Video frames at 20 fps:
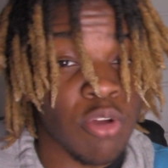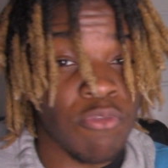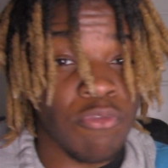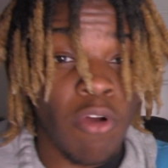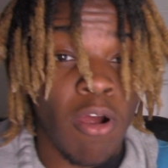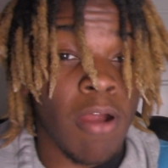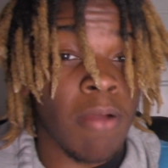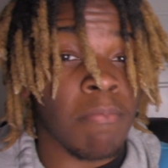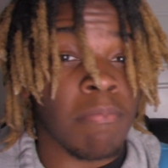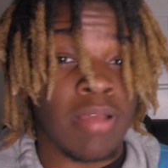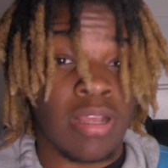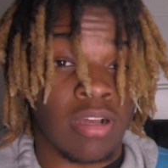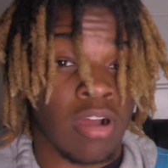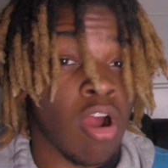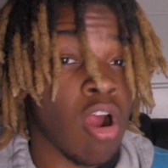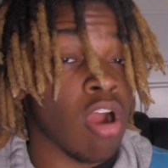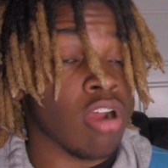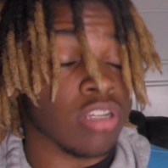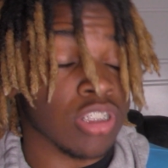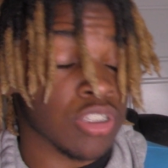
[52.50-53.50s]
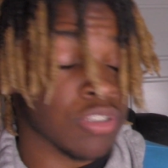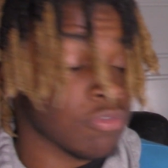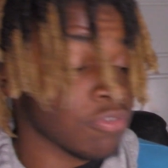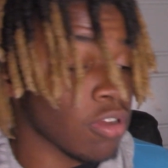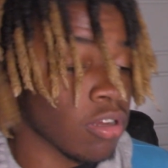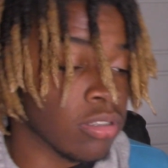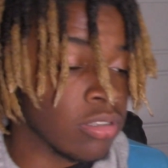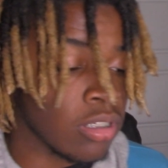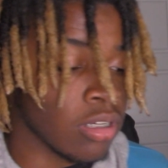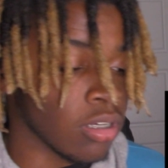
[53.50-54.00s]
far, man, hard as
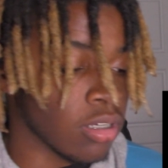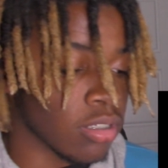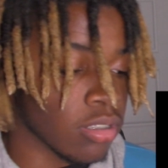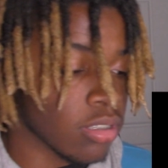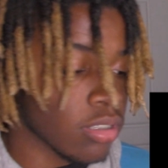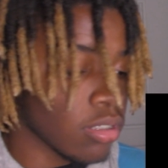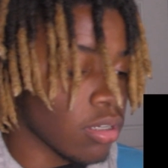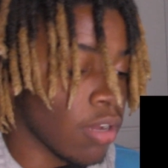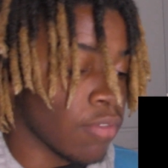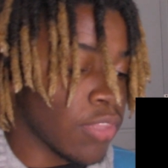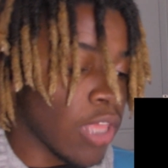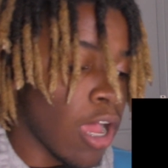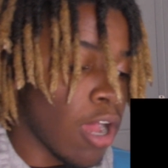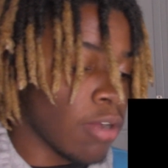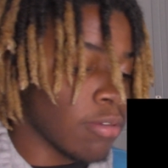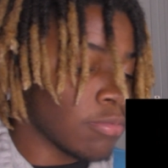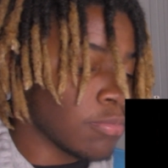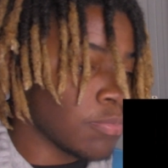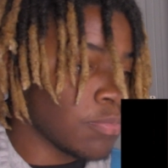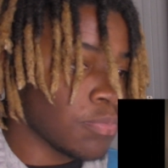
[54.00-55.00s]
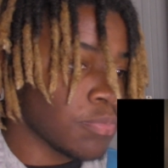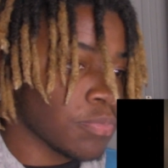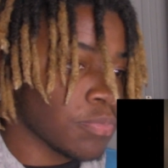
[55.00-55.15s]
fuck, off the album.